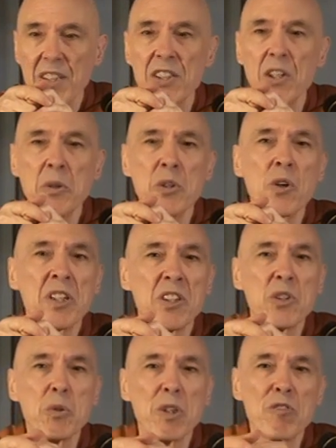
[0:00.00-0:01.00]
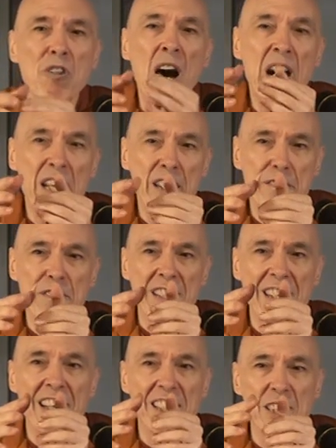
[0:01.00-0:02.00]
Though in order to arrive
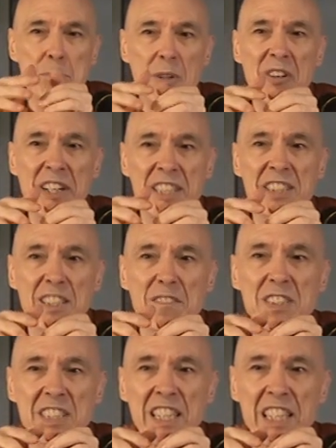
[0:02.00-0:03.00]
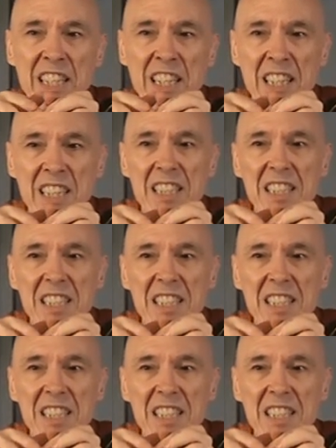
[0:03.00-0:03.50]
at that experience of seeing,